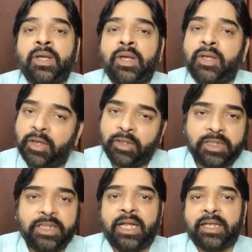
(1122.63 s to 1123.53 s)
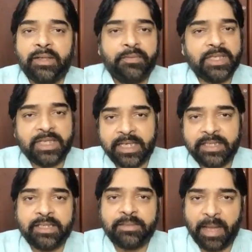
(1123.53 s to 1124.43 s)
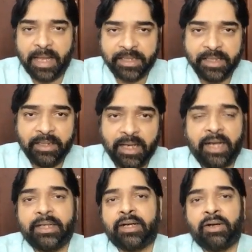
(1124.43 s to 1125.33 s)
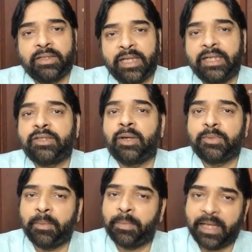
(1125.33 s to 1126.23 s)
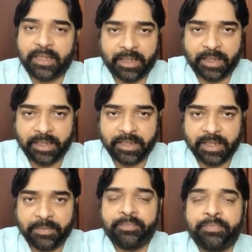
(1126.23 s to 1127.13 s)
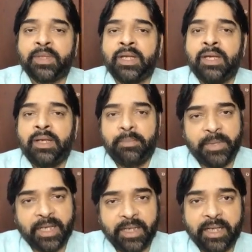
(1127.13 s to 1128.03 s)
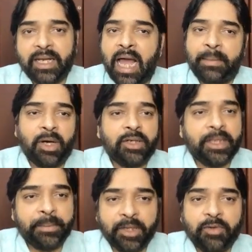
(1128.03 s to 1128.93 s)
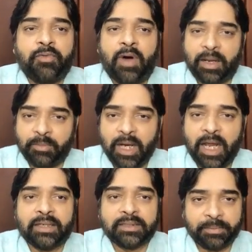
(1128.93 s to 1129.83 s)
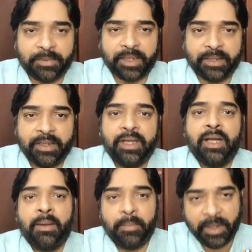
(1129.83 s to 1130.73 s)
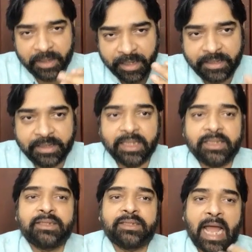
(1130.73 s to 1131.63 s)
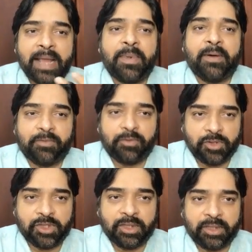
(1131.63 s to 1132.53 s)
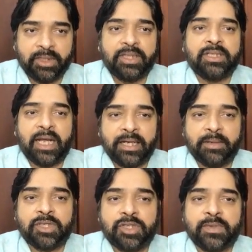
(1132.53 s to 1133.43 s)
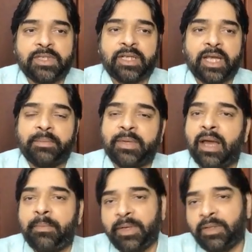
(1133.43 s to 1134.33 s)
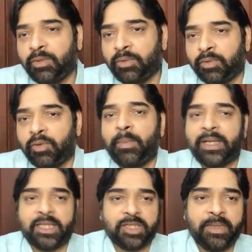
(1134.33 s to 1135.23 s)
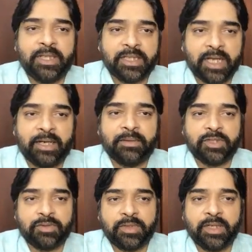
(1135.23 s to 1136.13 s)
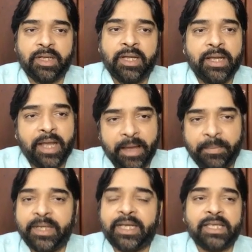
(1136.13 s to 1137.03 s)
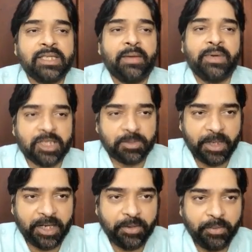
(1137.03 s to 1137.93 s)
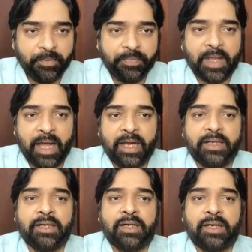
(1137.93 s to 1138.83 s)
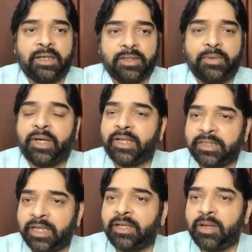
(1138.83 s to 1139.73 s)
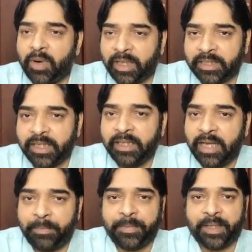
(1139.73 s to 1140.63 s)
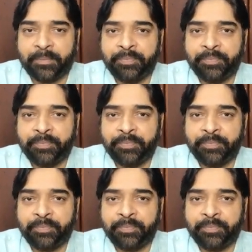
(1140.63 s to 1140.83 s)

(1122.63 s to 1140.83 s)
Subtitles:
you have to see that which case is matching, and according to that you have to apply the condition. Be clear, I'm not giving you formula or something, but it's just type of question. This kind of situation can be happen, to go by this way, this kind of situation. Every case I will explain you, and you will understand what is happening.